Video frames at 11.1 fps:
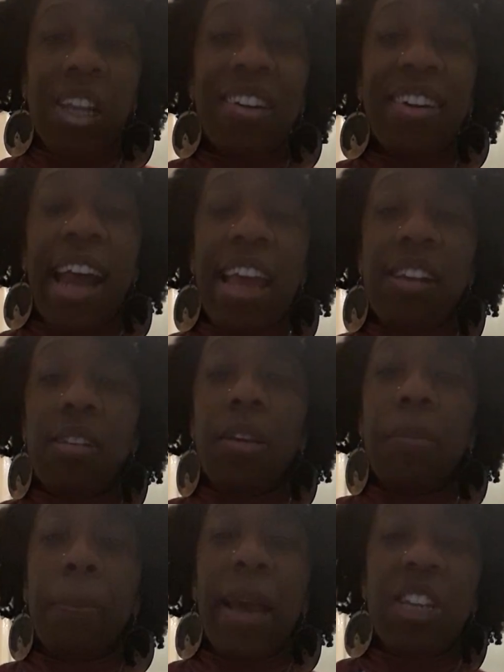then
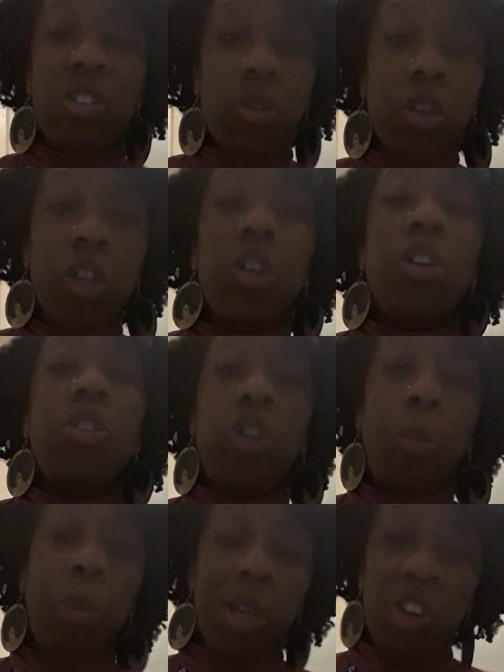make sure you use
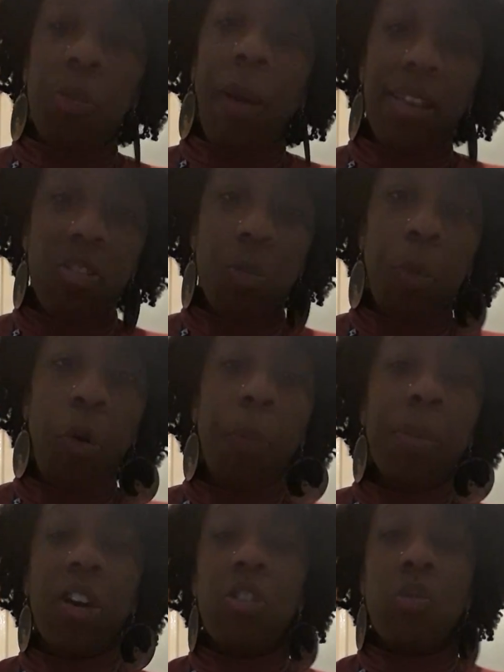your British passport,
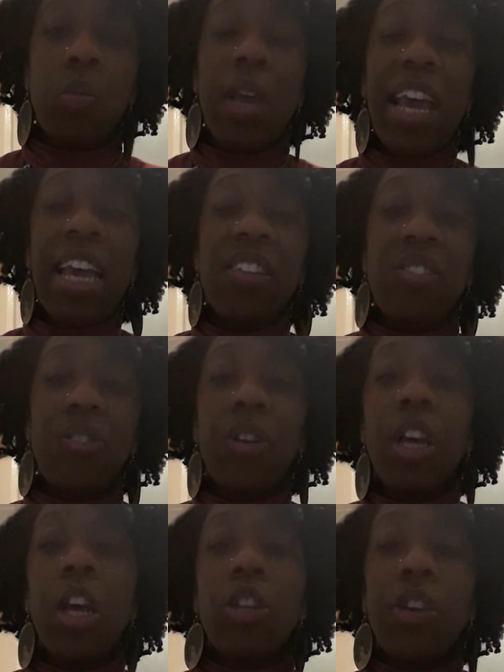because
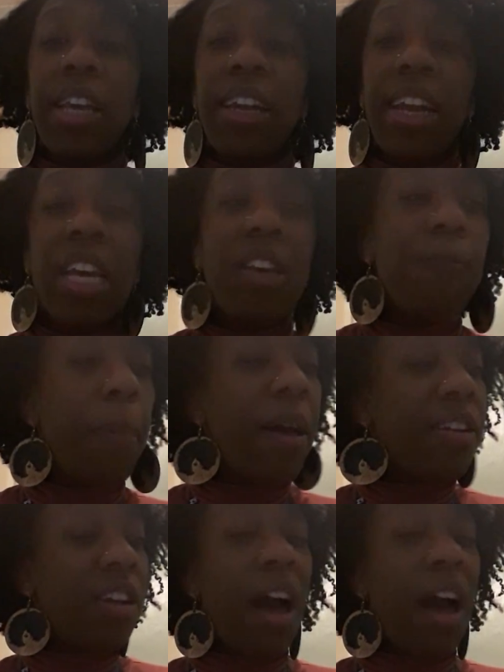you can leave the